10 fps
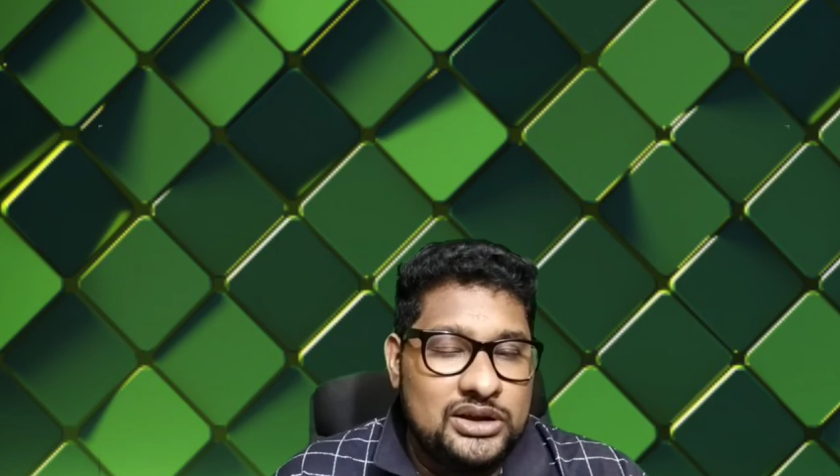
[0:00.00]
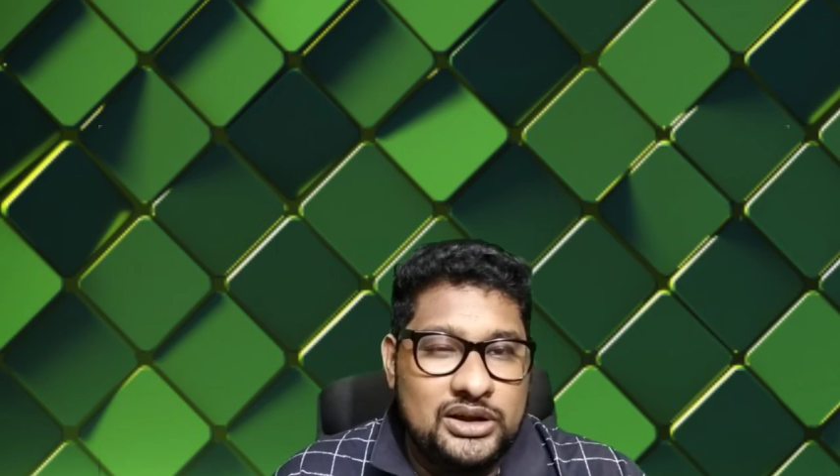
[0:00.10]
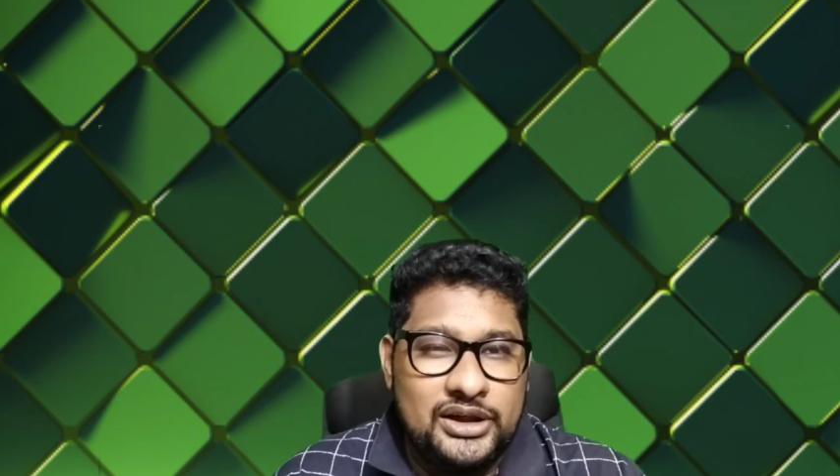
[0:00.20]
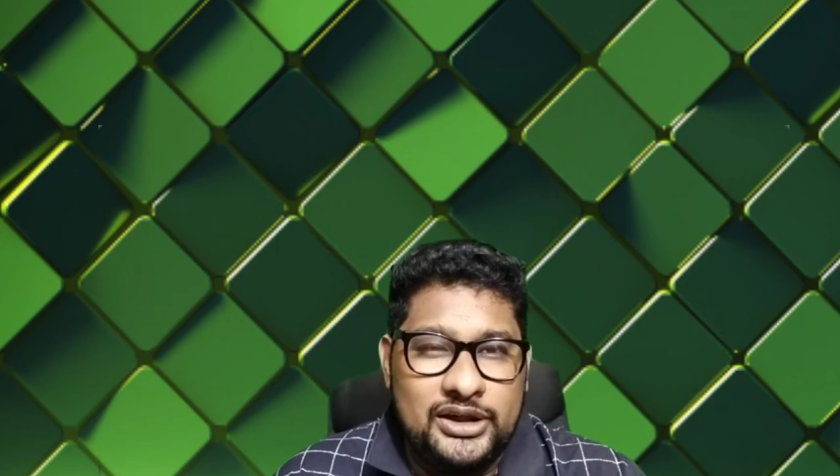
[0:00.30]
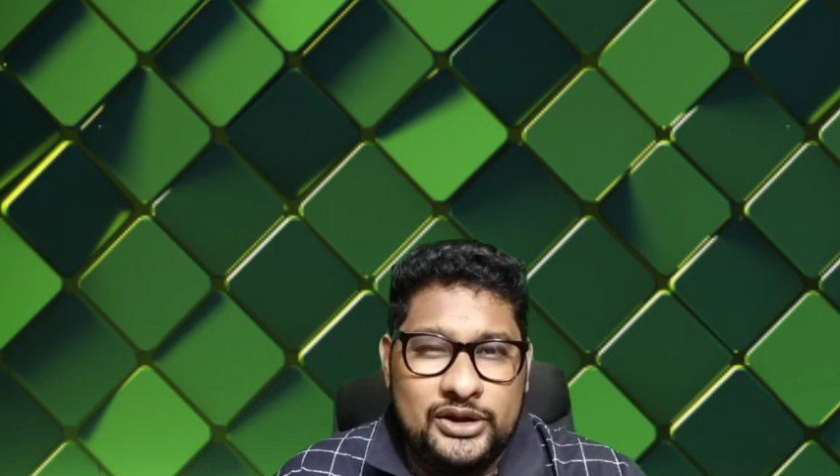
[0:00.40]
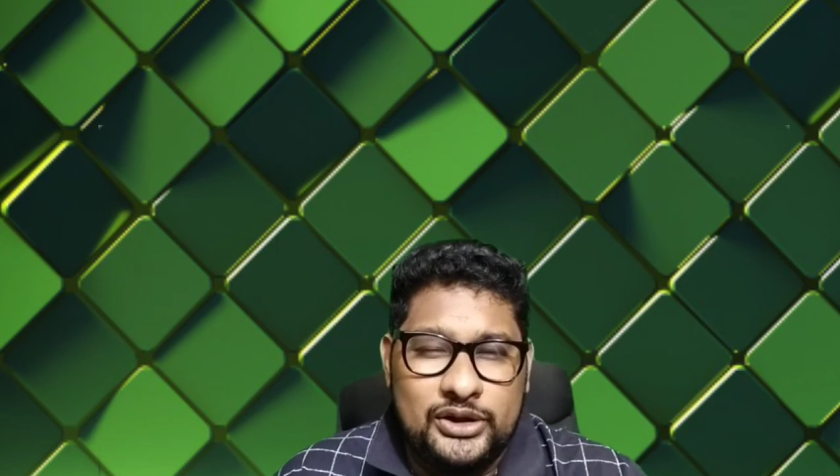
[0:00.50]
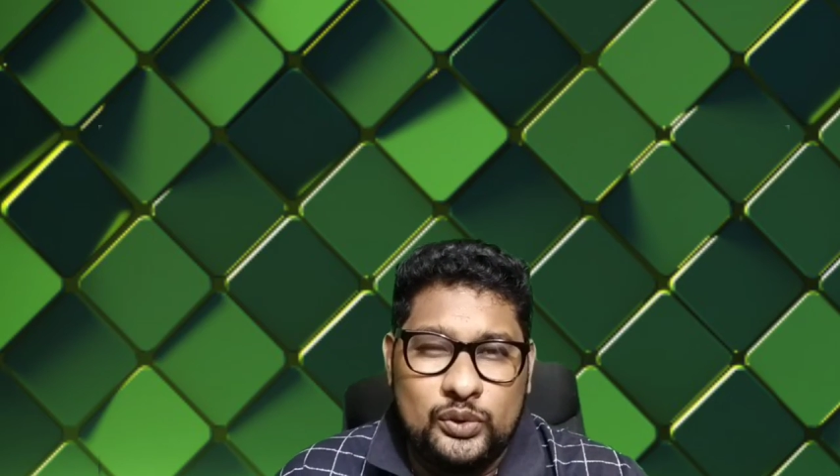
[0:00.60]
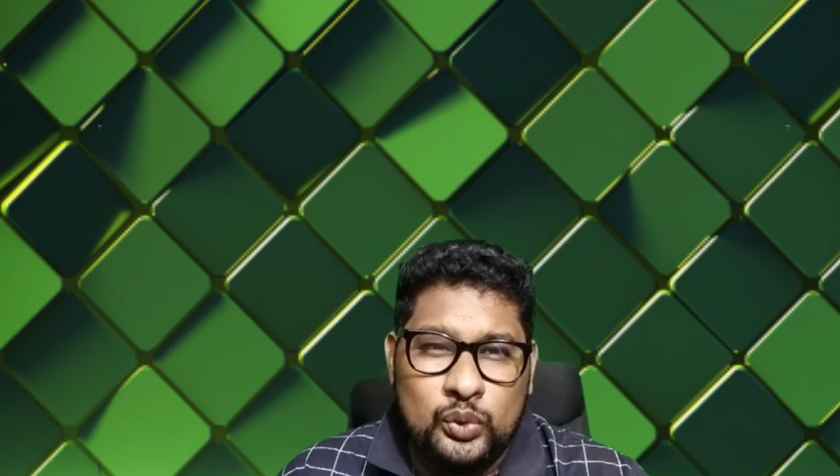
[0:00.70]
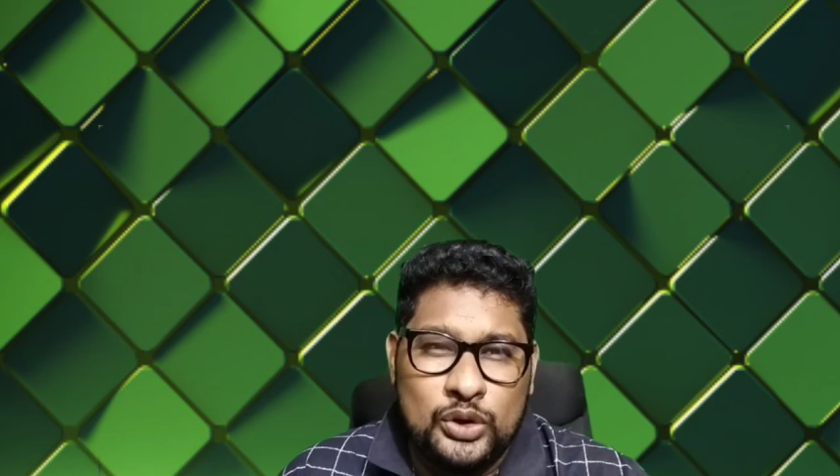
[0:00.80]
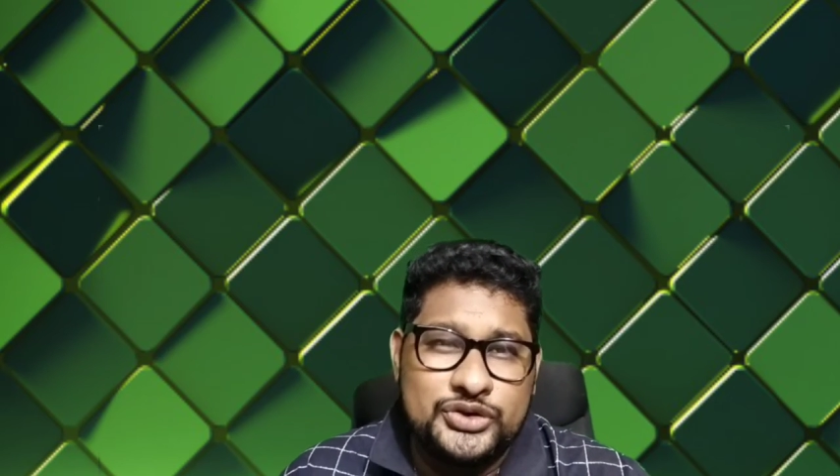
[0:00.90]
it
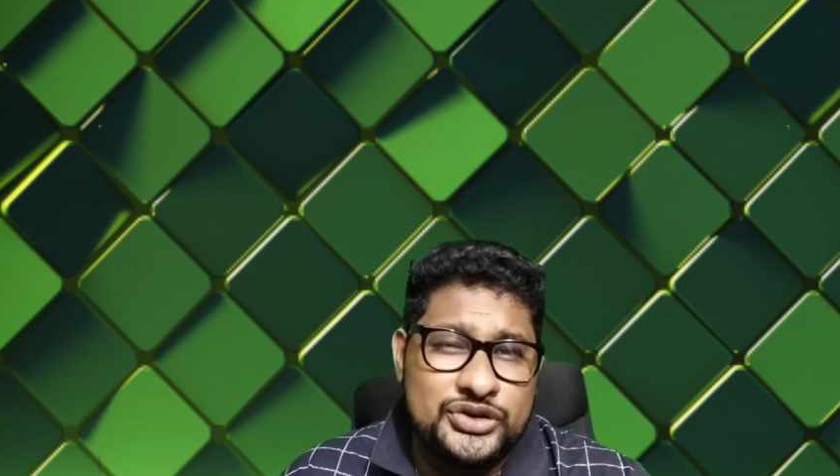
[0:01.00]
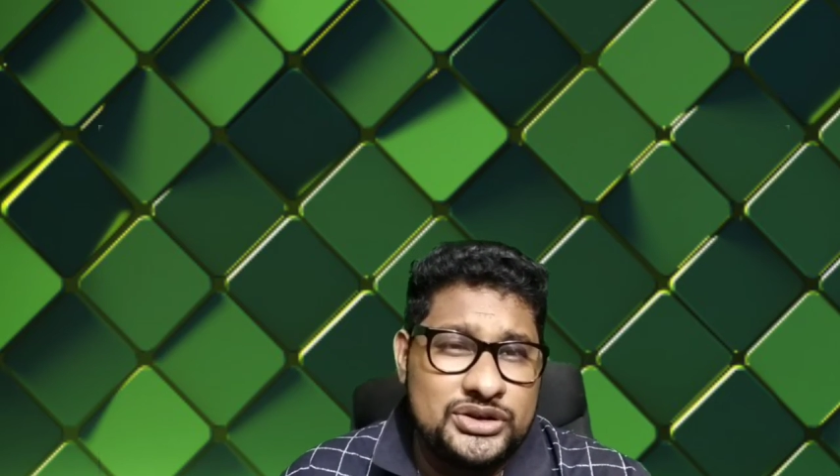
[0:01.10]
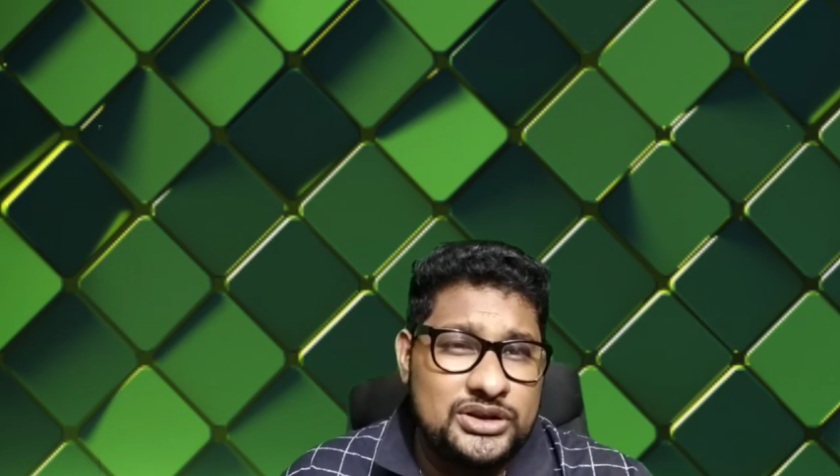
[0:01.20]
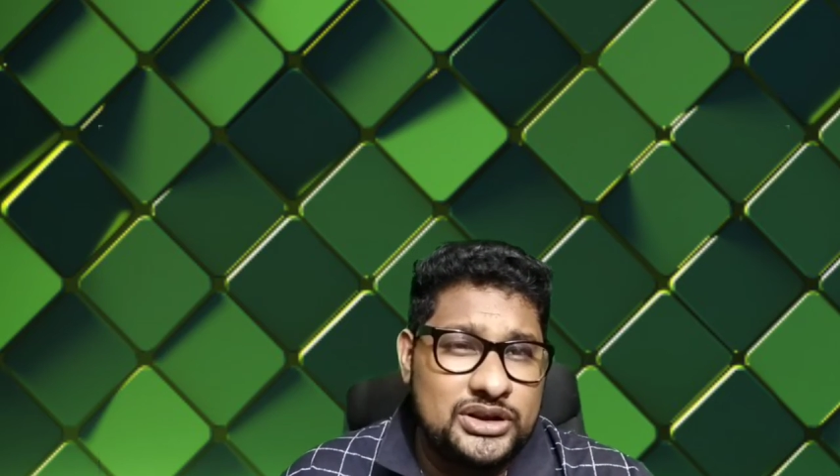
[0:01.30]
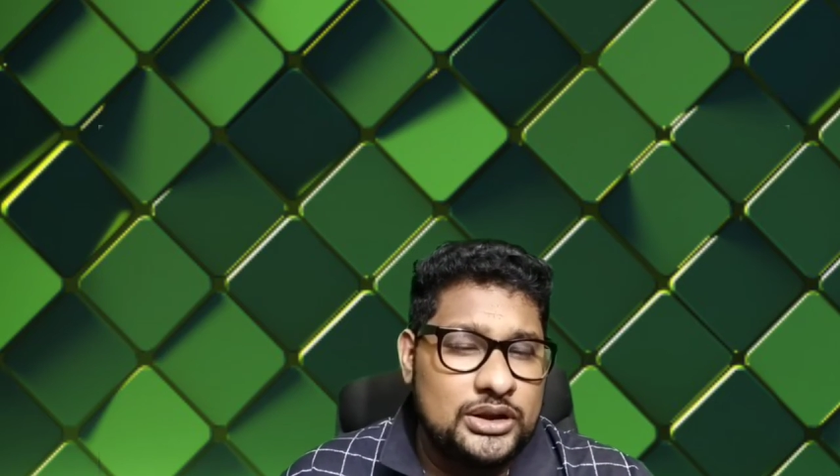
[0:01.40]
wasn't